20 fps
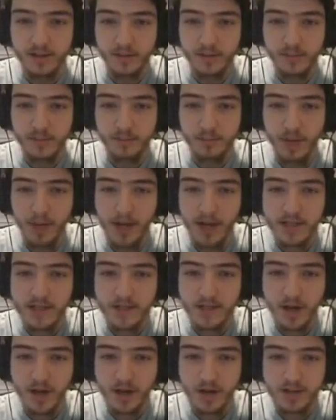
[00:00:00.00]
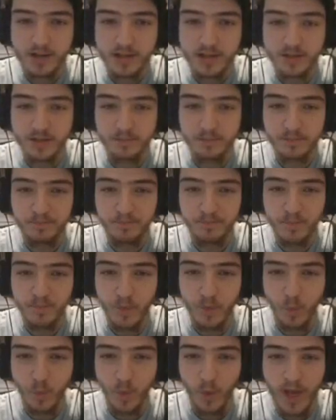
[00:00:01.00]
basalts and
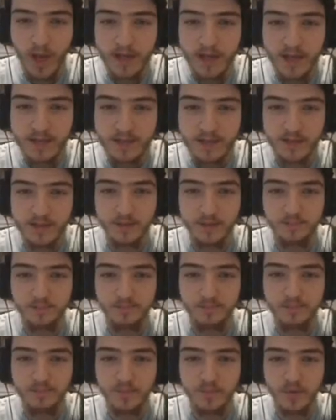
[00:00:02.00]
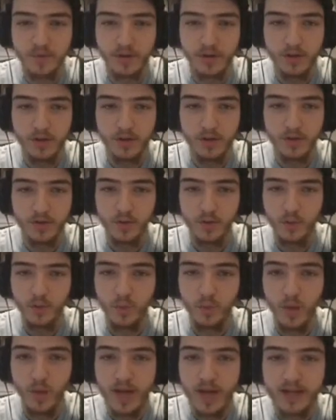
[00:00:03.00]
wastes and
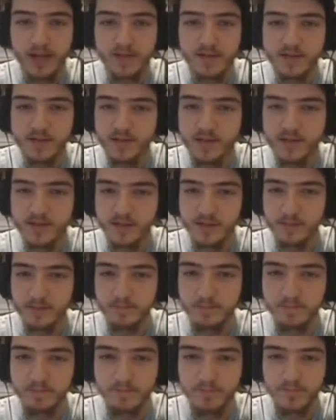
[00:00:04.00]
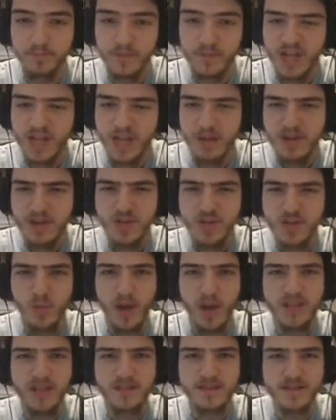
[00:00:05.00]
wastes and... Did I mention
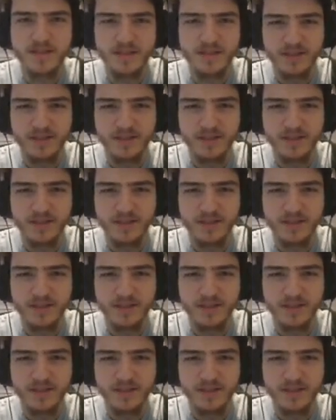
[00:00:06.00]
waste?